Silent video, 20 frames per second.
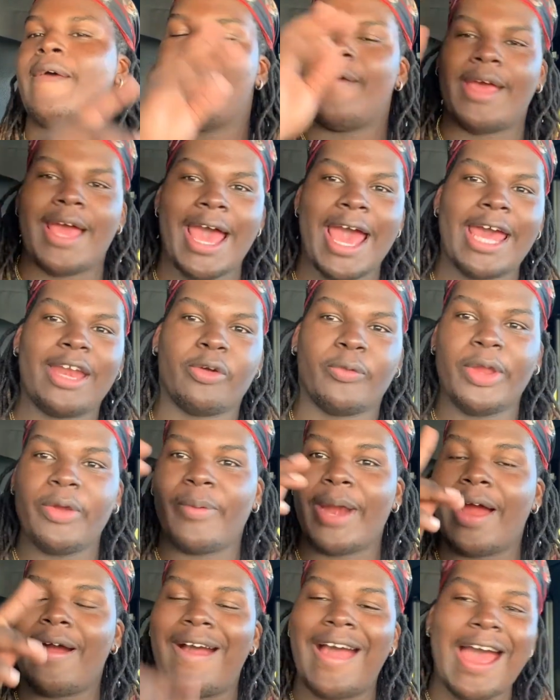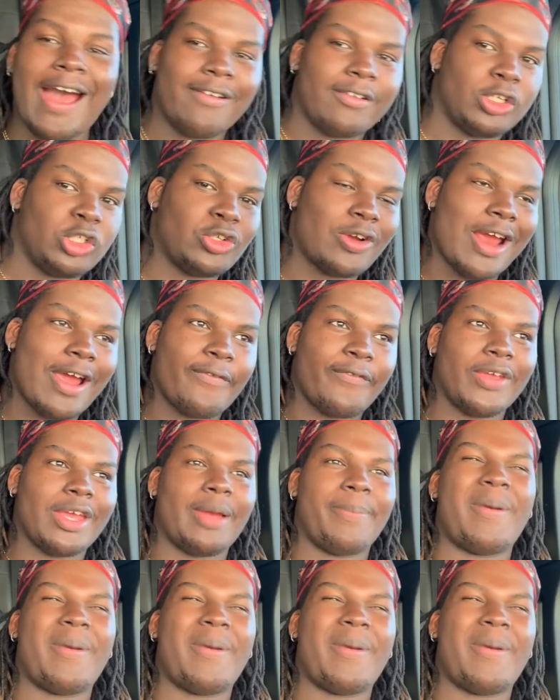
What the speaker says: I had to reroute out of traffic,